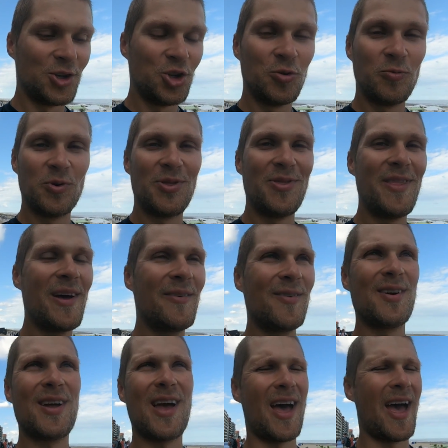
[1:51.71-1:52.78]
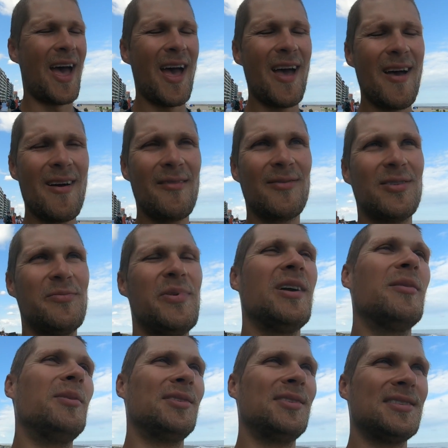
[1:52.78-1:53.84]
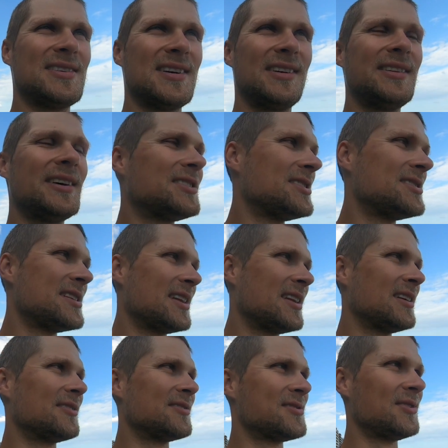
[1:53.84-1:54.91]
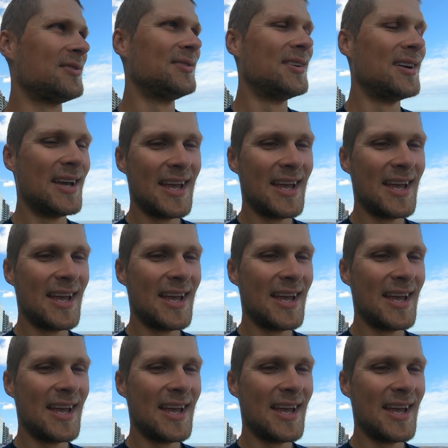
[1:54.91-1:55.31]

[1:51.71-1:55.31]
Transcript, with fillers: You would never ever be able to tell that she's 80 years old.